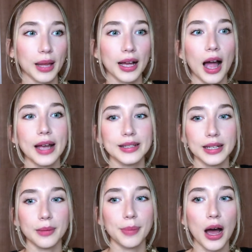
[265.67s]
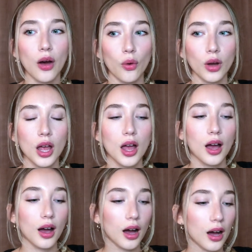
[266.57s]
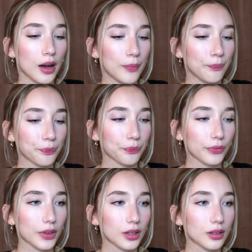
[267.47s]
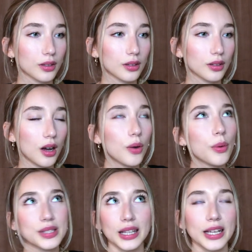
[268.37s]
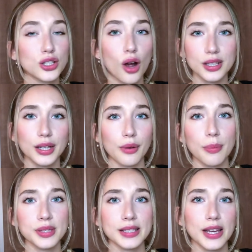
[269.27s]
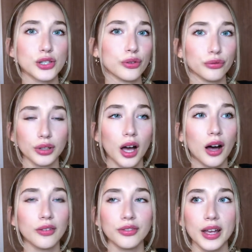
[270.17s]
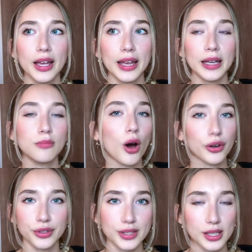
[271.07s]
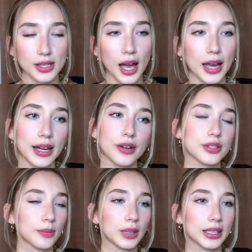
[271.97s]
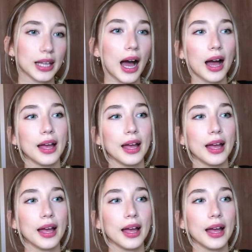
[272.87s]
Like, I did it about, what was it, like toxic representation of love in modern society or something like that,